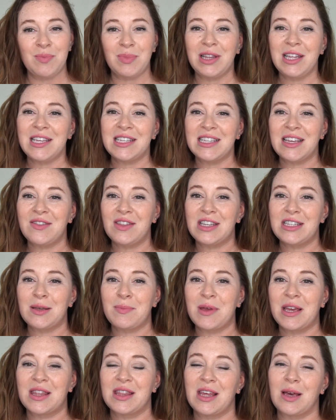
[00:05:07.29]
Please give this a
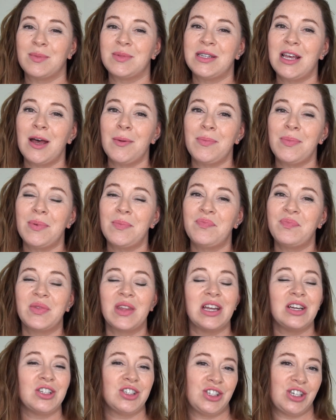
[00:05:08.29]
big thumbs up,
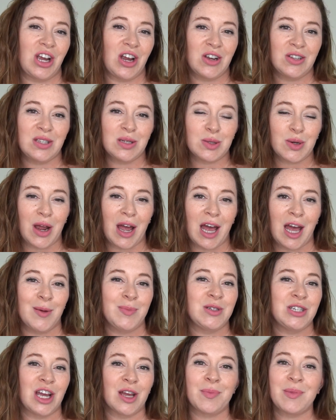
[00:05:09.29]
share,
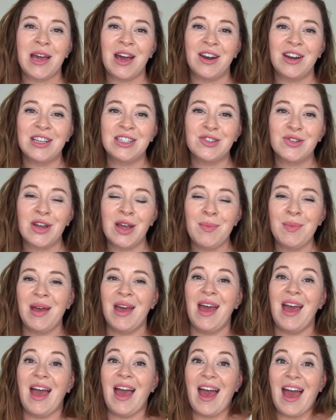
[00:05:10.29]
subscribe, check me out on Instagram,
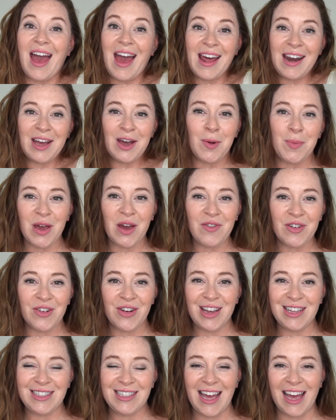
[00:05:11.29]
and I hope you have a
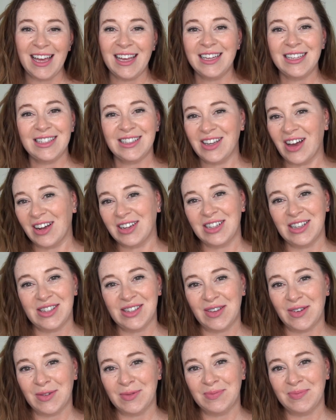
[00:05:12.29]
great day. Talk to you
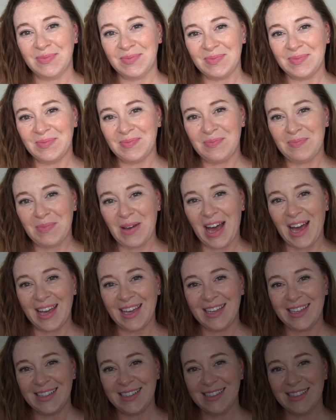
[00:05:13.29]
soon.
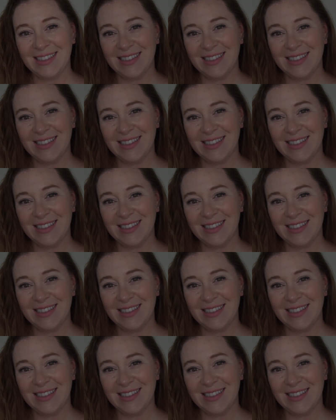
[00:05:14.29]
Bye.